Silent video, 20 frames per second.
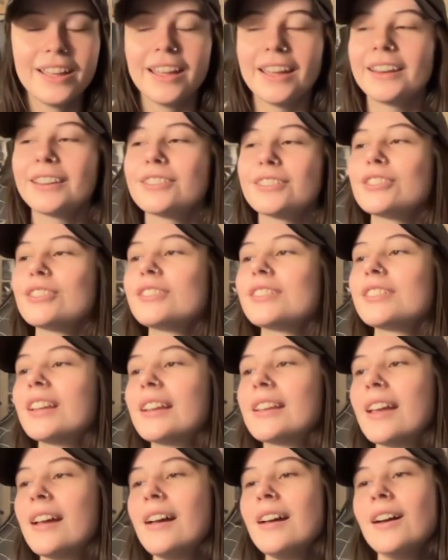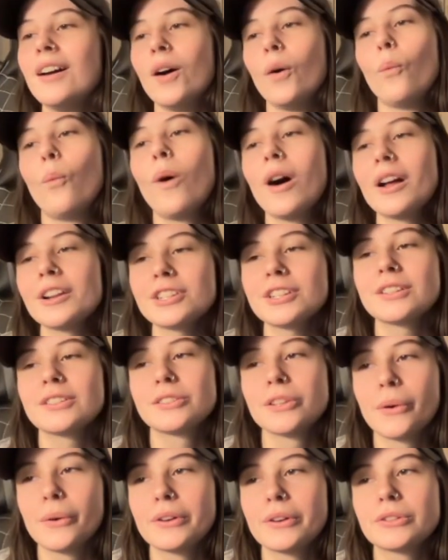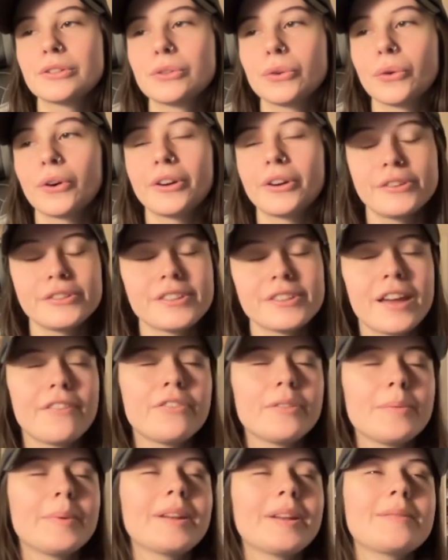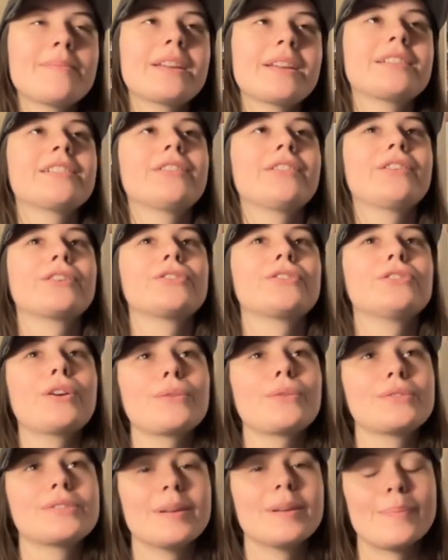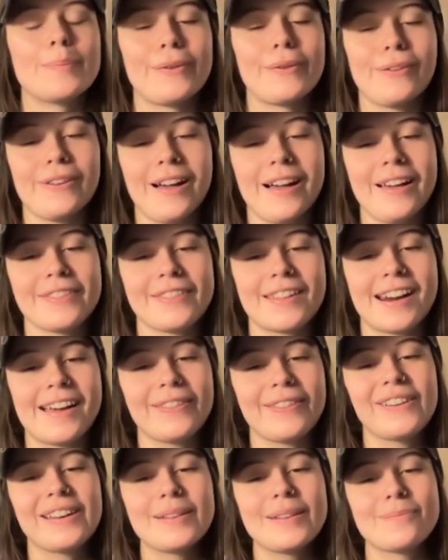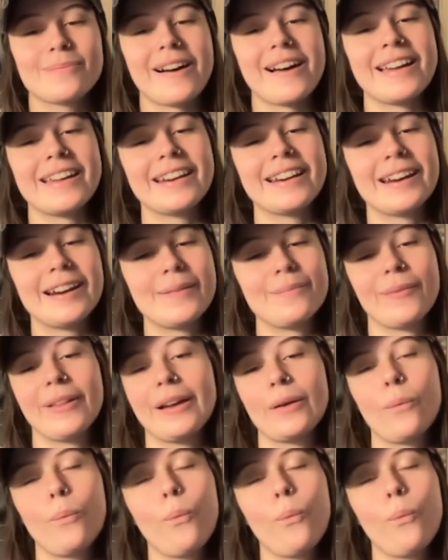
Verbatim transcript: and it's just like watching sewing tutorials, everybody makes it look so simple. And then I look at mine and I'm like,